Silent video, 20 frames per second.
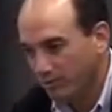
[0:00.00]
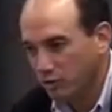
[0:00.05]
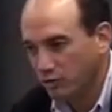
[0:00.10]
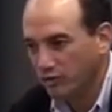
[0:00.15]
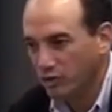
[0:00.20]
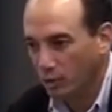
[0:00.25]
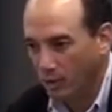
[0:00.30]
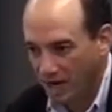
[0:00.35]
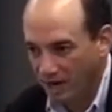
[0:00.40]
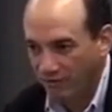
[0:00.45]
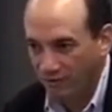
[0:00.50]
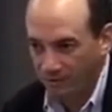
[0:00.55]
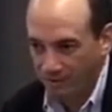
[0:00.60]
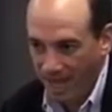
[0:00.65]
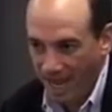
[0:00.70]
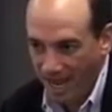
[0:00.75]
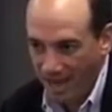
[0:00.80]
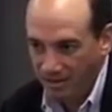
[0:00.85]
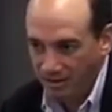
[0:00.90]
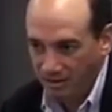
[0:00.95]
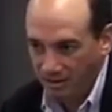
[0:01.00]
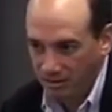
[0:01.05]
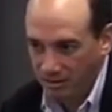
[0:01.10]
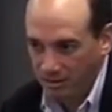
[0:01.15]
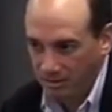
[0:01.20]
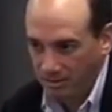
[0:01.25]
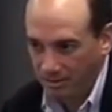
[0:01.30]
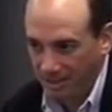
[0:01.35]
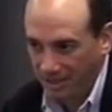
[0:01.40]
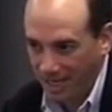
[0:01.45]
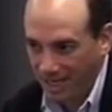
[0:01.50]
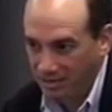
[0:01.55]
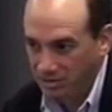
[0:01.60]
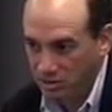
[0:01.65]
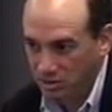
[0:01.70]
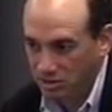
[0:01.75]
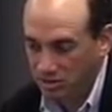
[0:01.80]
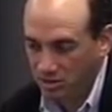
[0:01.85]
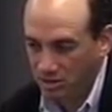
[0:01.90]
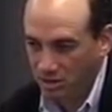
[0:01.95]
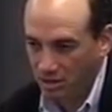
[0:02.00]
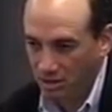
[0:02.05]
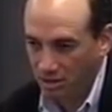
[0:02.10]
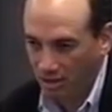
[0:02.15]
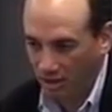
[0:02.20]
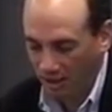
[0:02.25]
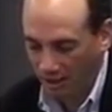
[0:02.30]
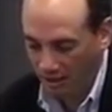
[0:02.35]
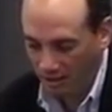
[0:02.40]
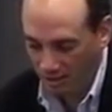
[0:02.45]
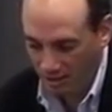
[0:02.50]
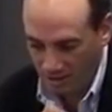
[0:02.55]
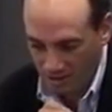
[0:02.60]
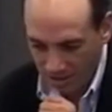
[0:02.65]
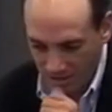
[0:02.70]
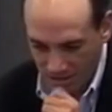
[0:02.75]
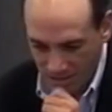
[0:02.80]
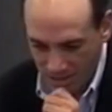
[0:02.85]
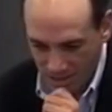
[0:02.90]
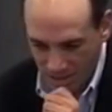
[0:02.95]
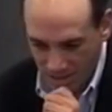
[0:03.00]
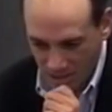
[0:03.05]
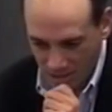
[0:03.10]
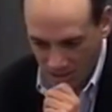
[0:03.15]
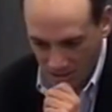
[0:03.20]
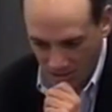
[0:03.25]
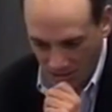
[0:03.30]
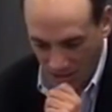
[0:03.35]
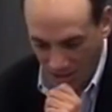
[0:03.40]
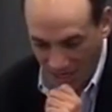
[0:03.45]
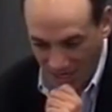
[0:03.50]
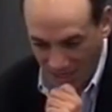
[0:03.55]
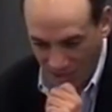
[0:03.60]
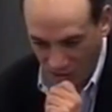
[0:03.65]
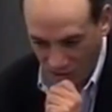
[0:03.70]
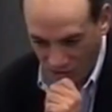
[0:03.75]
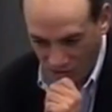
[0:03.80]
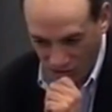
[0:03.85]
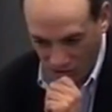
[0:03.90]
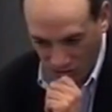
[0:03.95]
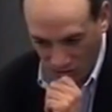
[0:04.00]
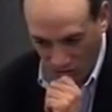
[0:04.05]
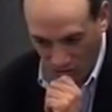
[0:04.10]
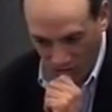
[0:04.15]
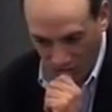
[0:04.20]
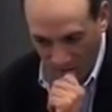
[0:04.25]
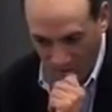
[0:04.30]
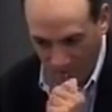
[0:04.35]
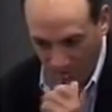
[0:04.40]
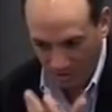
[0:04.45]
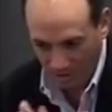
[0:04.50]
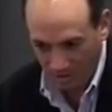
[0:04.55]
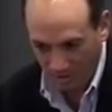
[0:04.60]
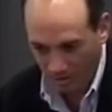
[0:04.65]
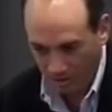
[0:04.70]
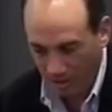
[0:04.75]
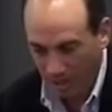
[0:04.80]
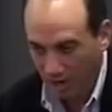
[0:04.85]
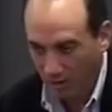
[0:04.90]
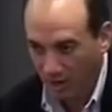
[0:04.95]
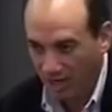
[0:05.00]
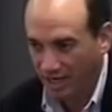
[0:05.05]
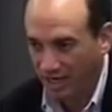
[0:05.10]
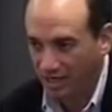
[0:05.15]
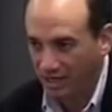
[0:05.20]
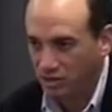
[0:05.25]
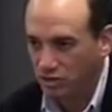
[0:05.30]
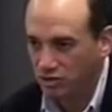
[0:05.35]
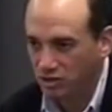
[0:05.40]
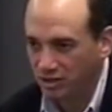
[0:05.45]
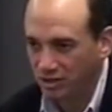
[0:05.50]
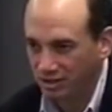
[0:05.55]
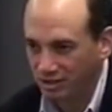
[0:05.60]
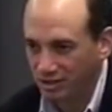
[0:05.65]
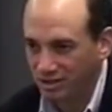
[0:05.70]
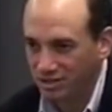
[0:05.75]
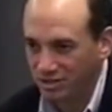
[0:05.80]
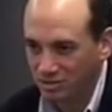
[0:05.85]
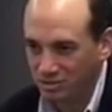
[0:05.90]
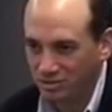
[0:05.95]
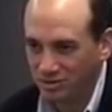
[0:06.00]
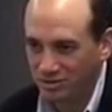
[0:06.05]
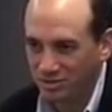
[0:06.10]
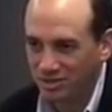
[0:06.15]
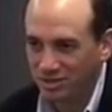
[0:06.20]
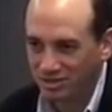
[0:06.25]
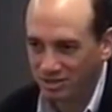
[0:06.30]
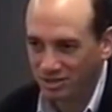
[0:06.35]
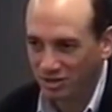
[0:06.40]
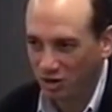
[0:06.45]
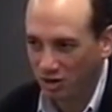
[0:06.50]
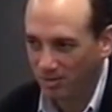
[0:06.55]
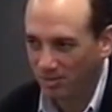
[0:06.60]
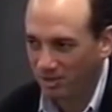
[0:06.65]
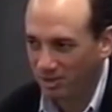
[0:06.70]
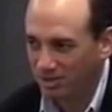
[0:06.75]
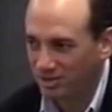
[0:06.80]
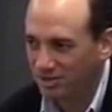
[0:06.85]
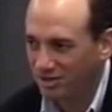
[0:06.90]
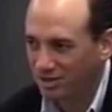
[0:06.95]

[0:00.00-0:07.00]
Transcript: sort of moved away from that, but that's, I actually started, how I got interested in this was in cigar